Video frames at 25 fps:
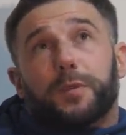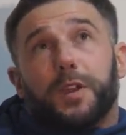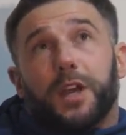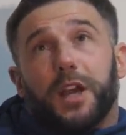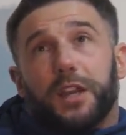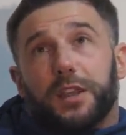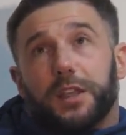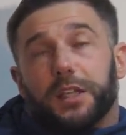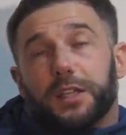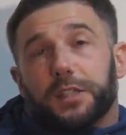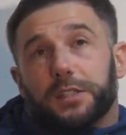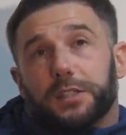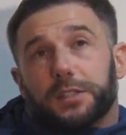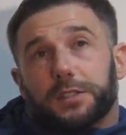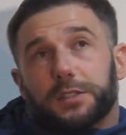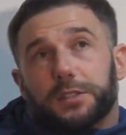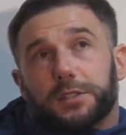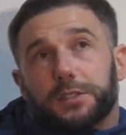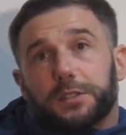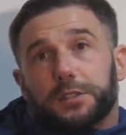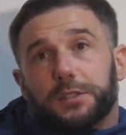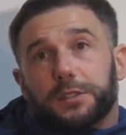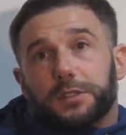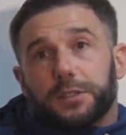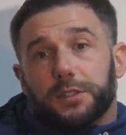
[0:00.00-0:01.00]
I think
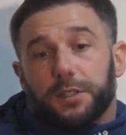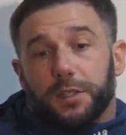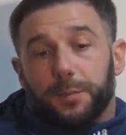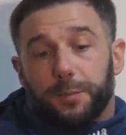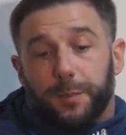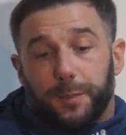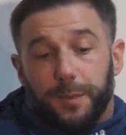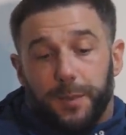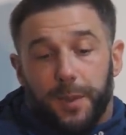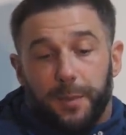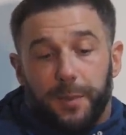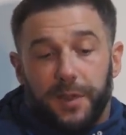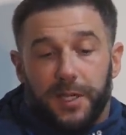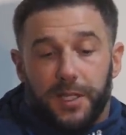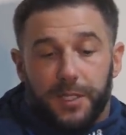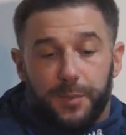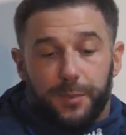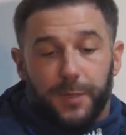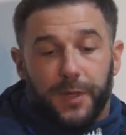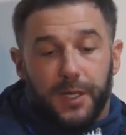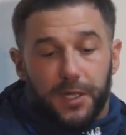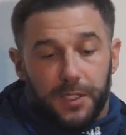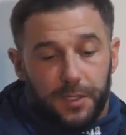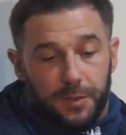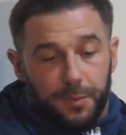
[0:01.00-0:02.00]
the the
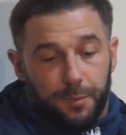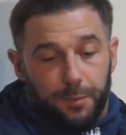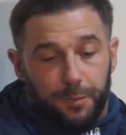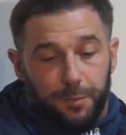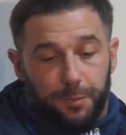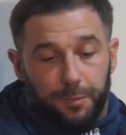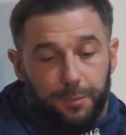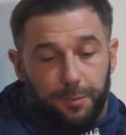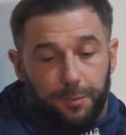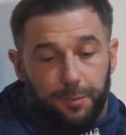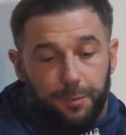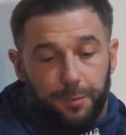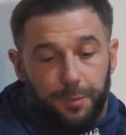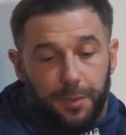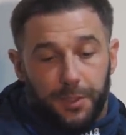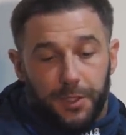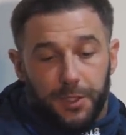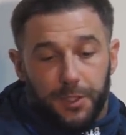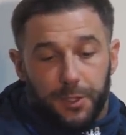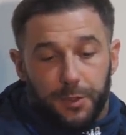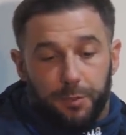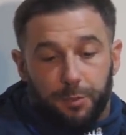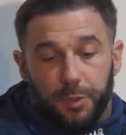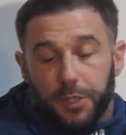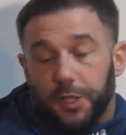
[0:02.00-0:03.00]
biggest bit is
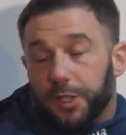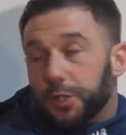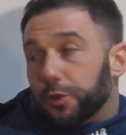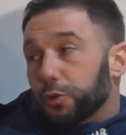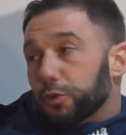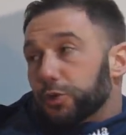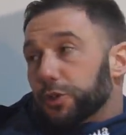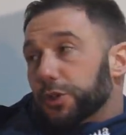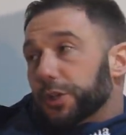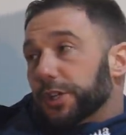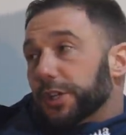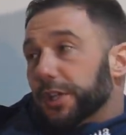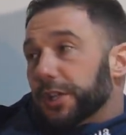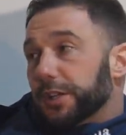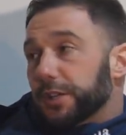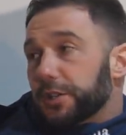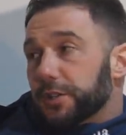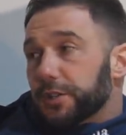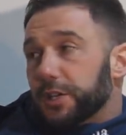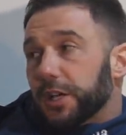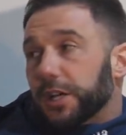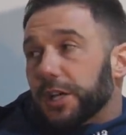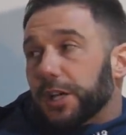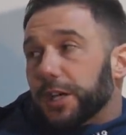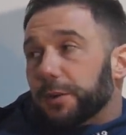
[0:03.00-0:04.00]
players playing closer together.
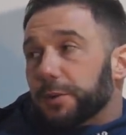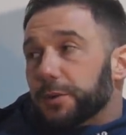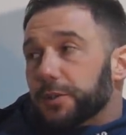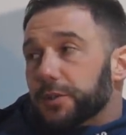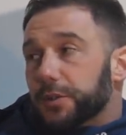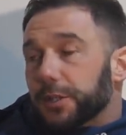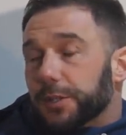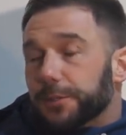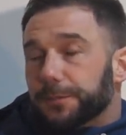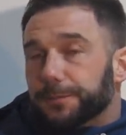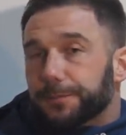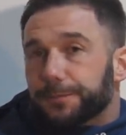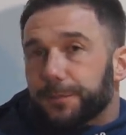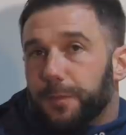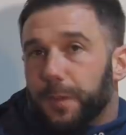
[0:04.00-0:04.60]
Say, I would say.